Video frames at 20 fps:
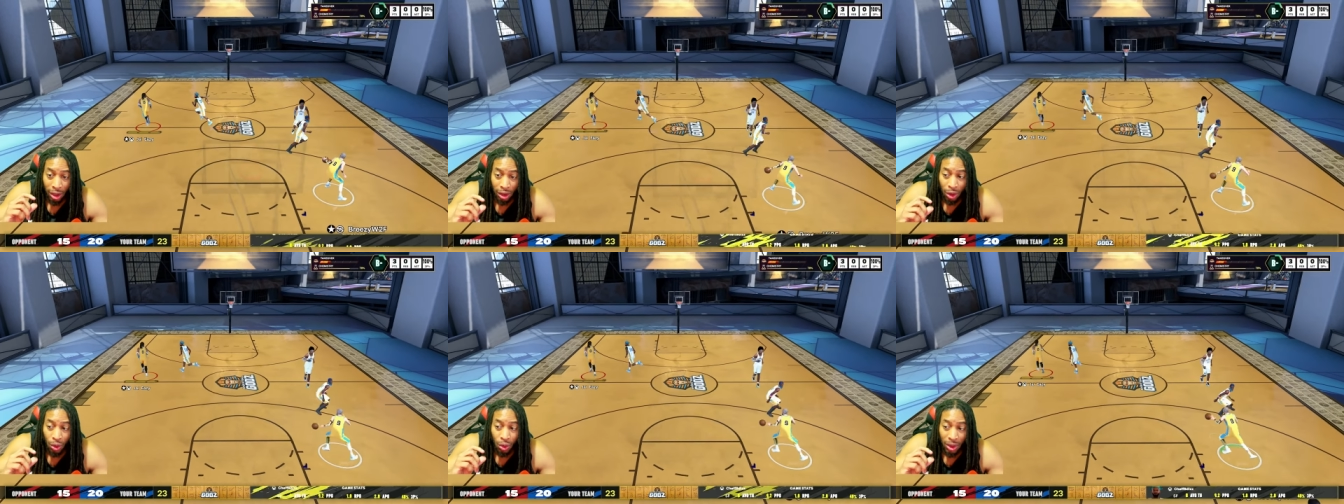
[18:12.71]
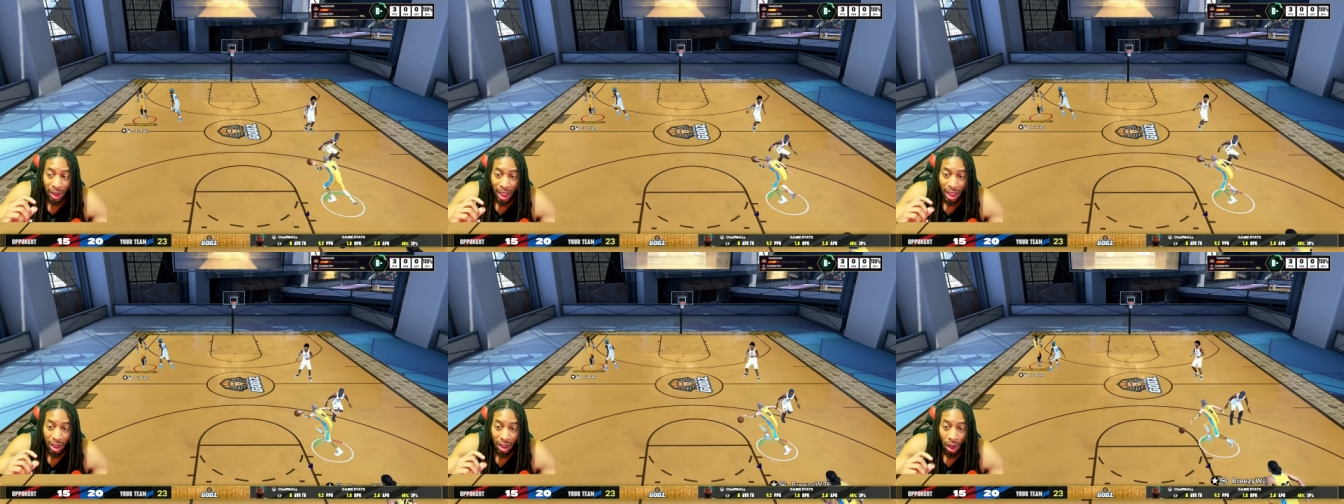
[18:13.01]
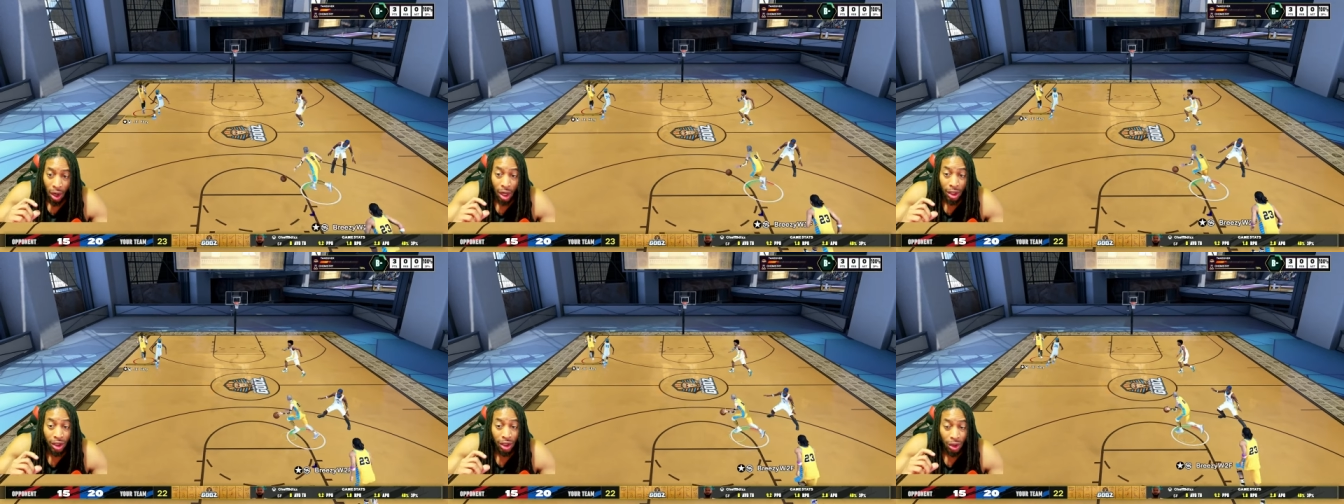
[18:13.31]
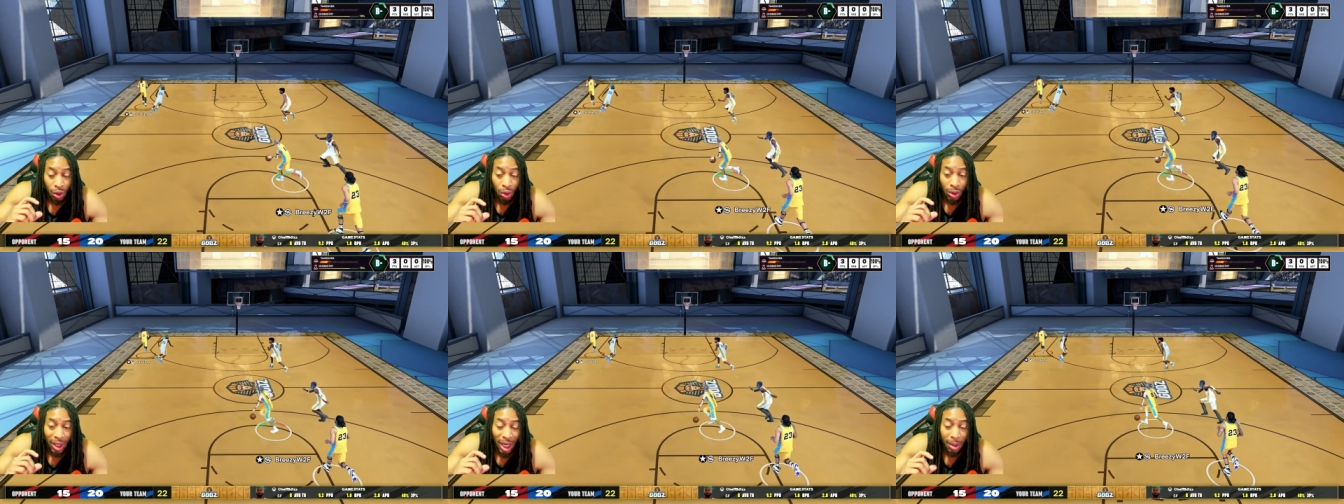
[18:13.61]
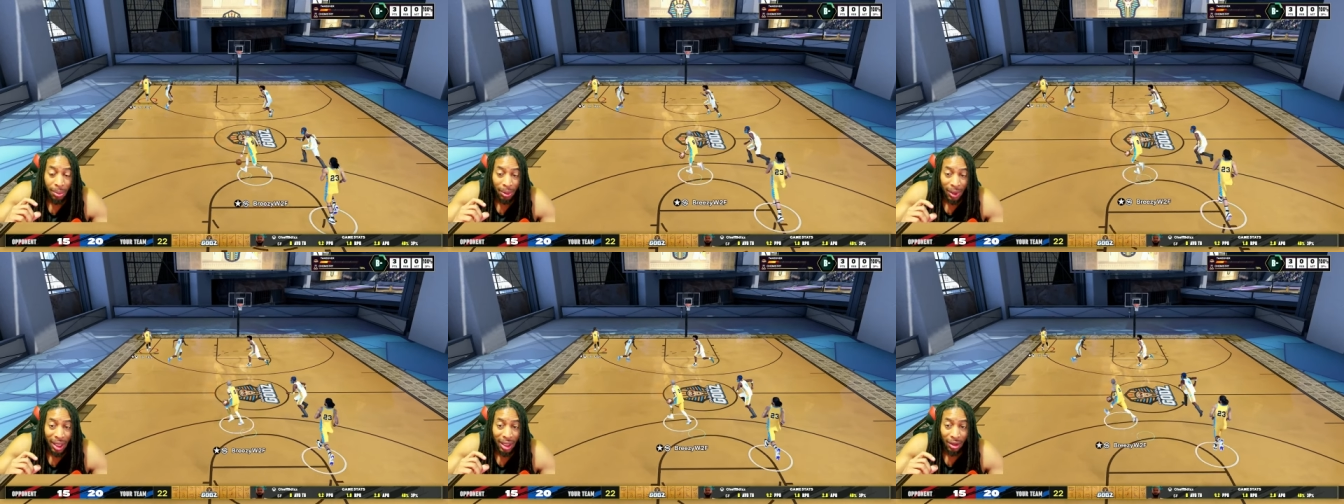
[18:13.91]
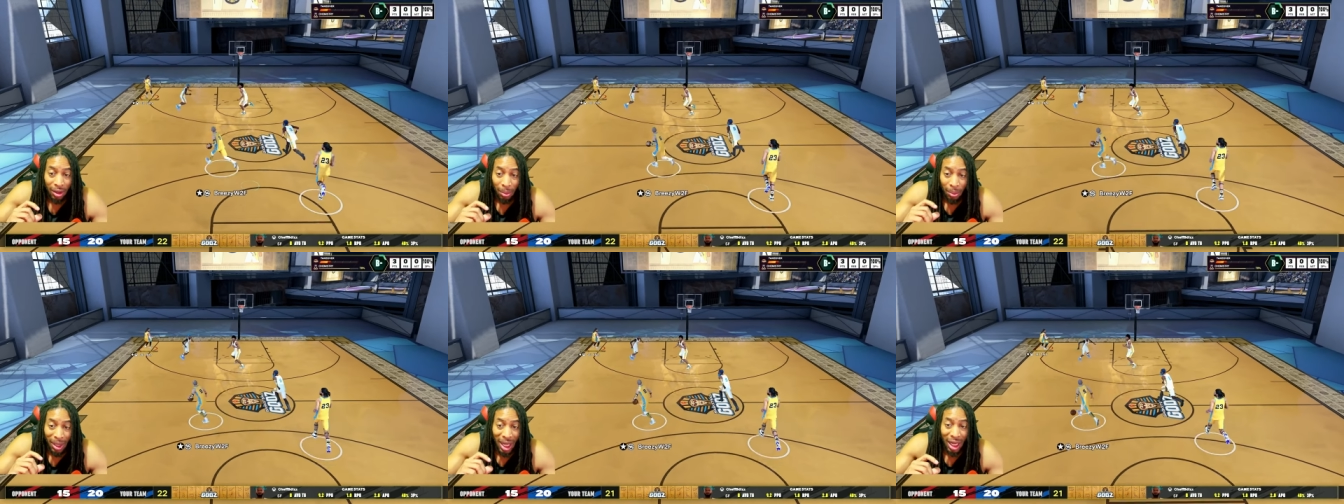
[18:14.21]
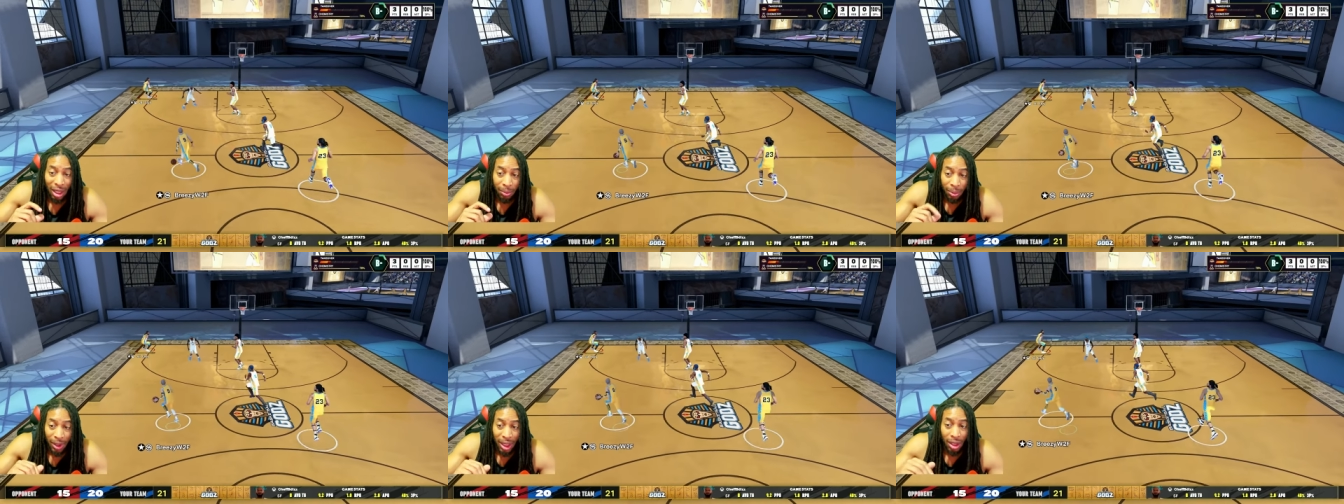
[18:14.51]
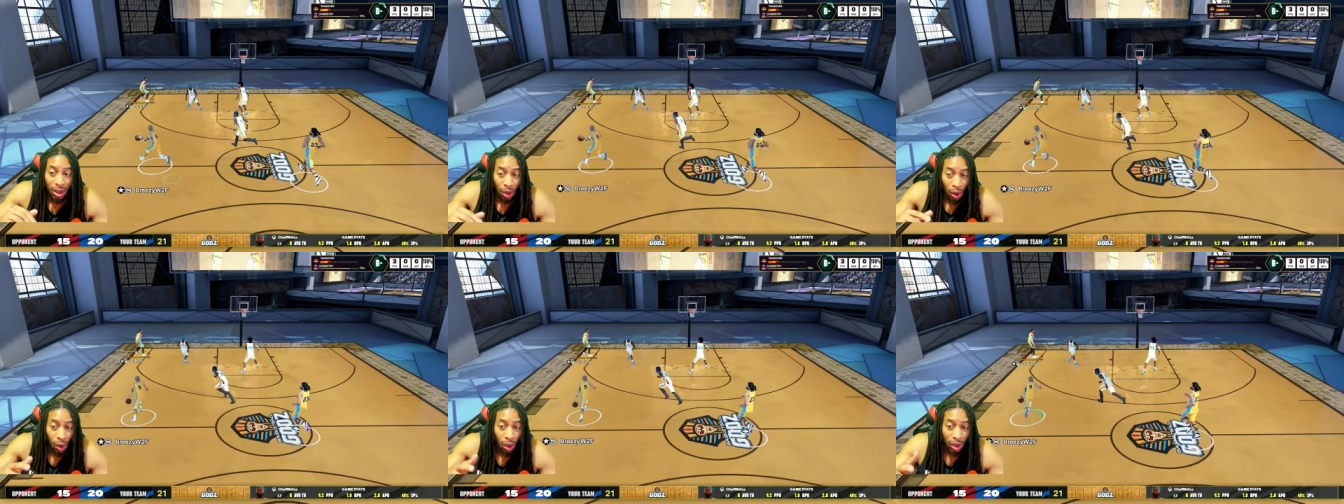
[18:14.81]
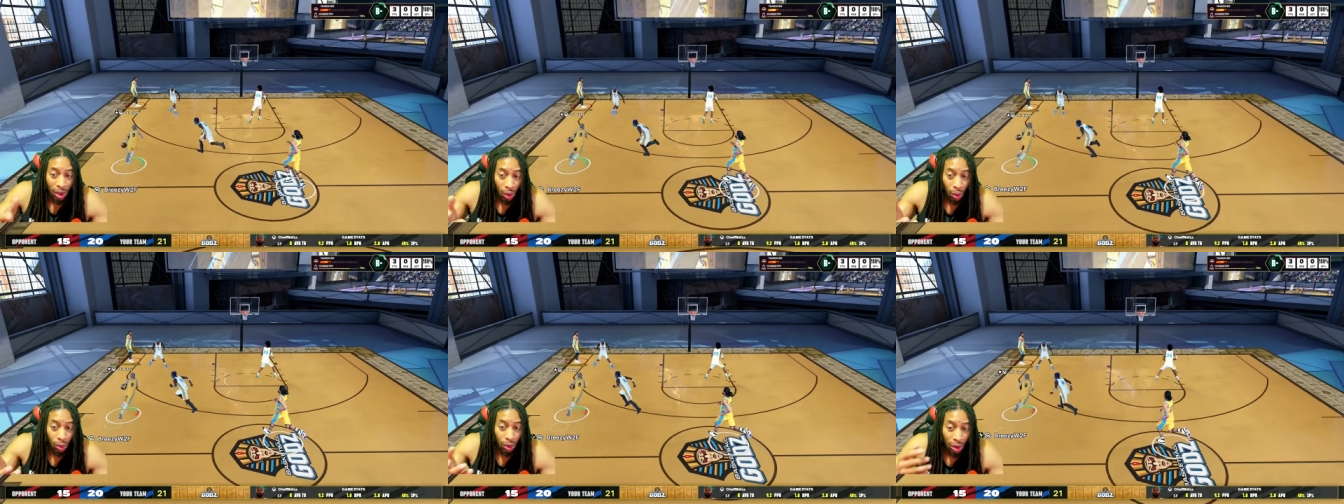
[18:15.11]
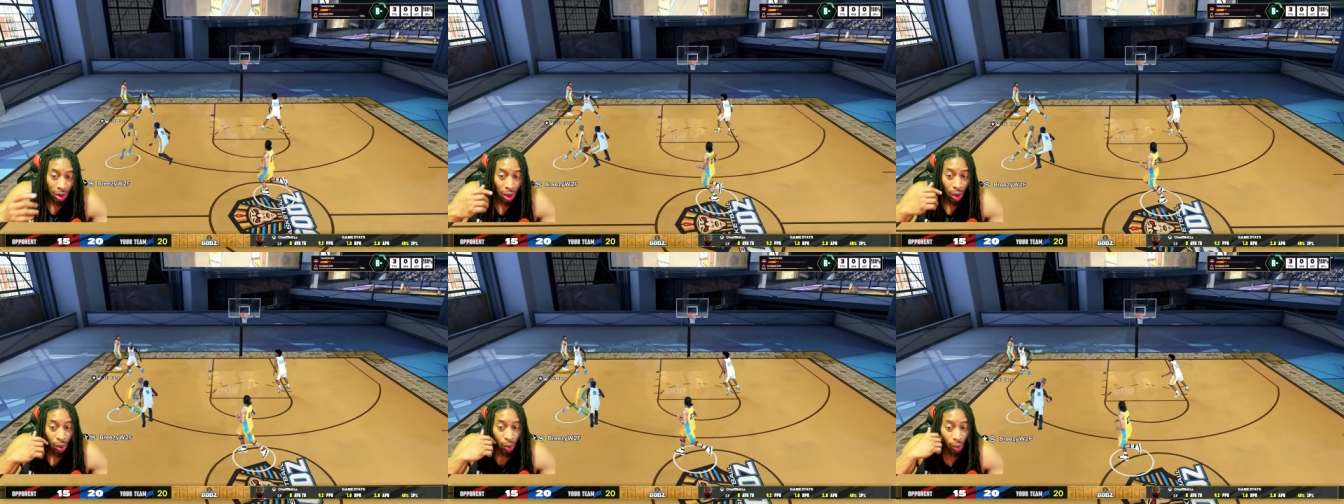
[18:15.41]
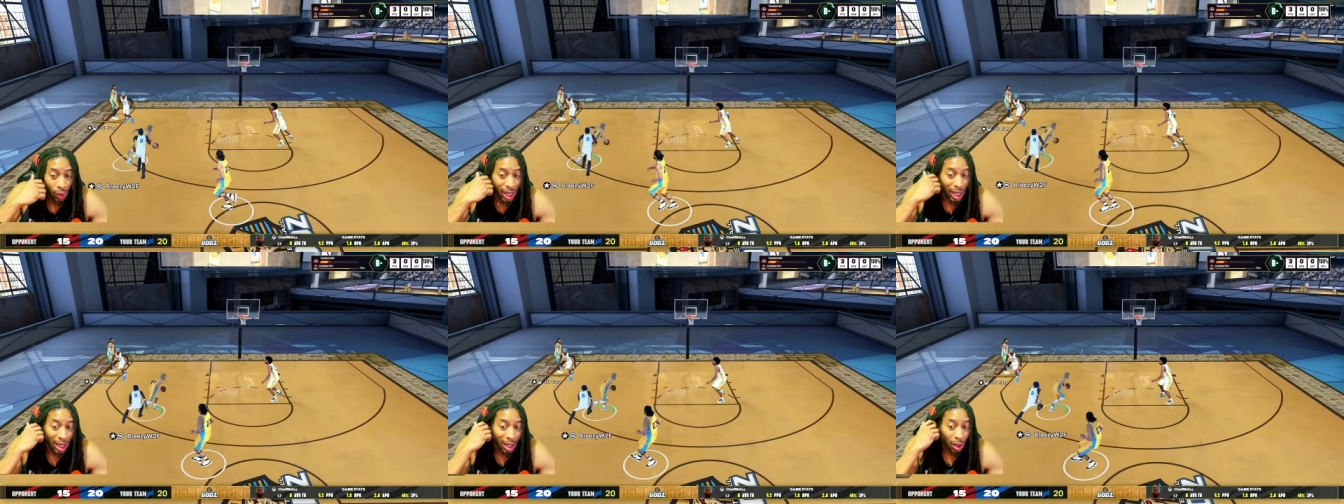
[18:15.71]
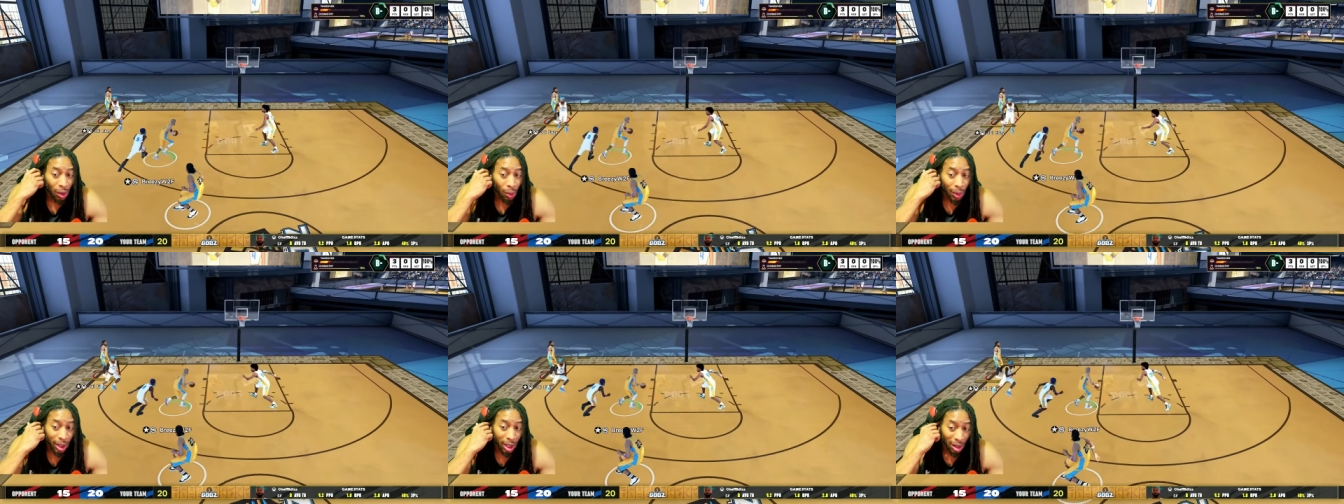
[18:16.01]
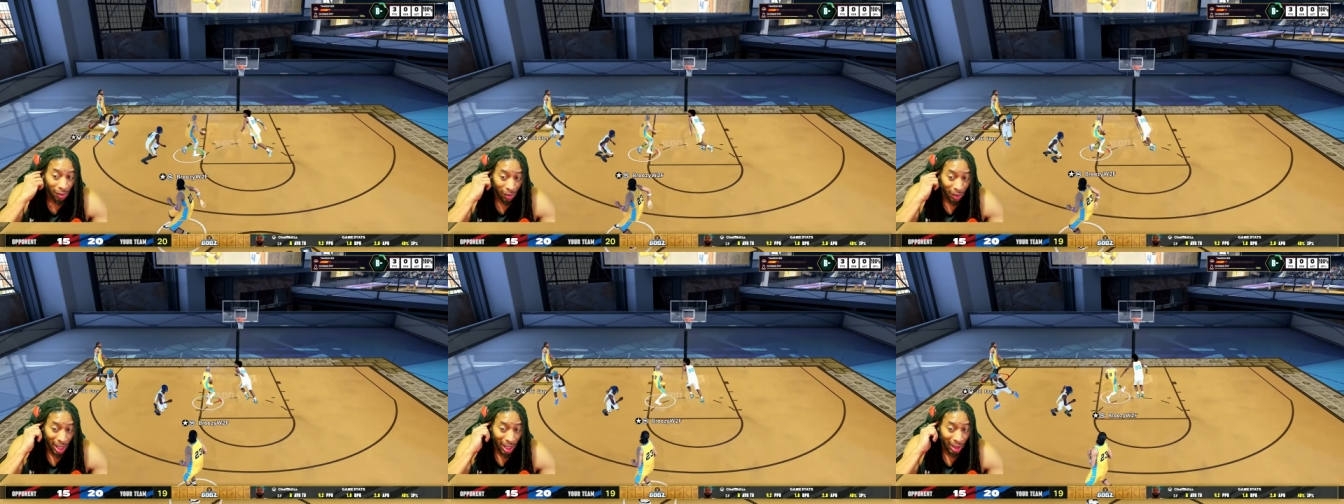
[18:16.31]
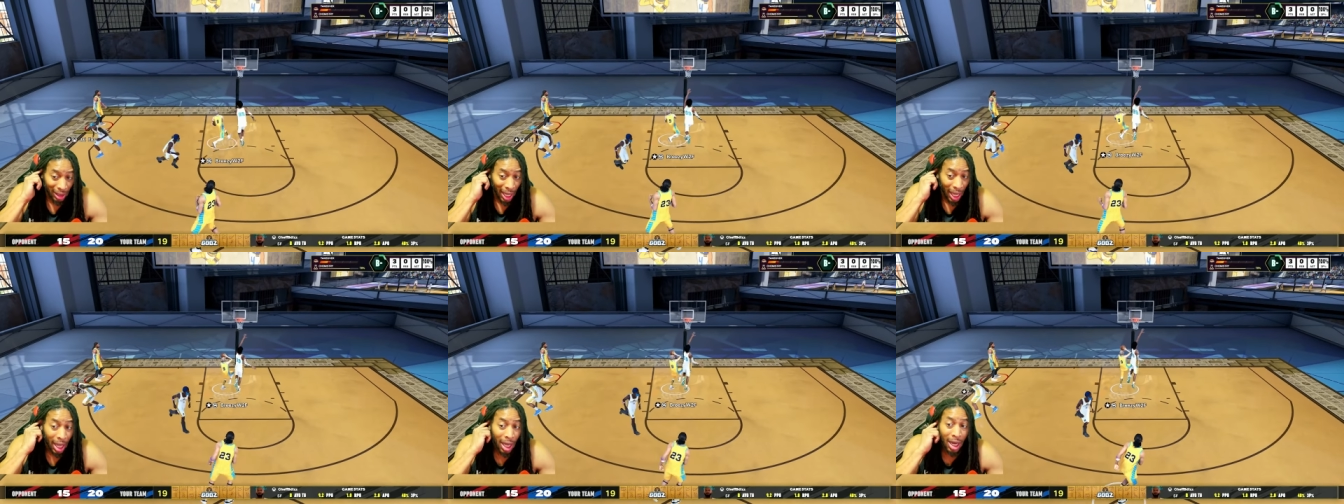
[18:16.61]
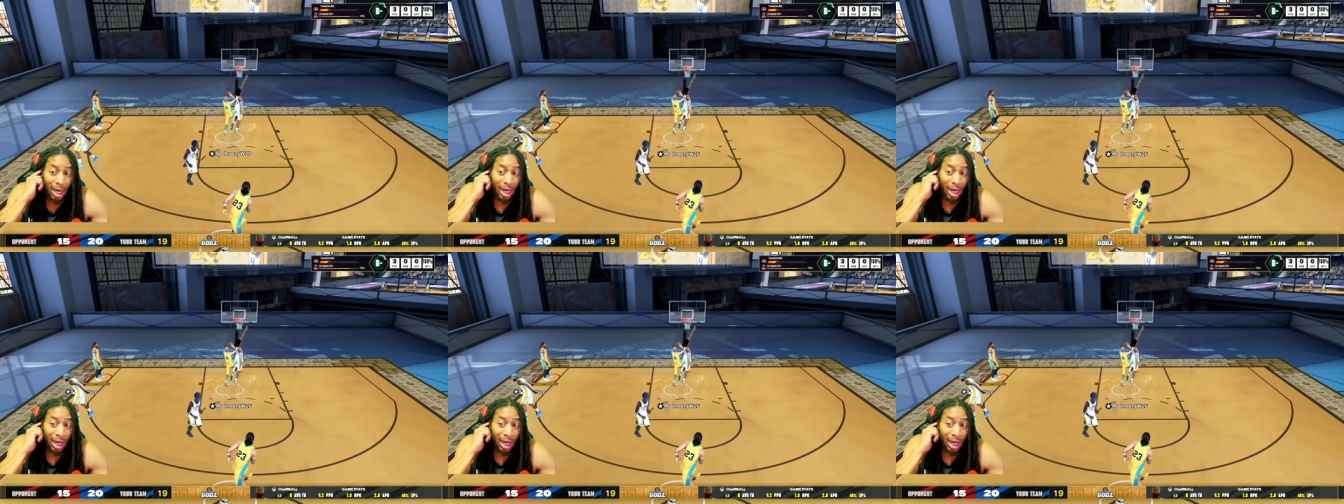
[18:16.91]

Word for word: 2K card, your 2K plate, the black plate or the you know red or whatever like that.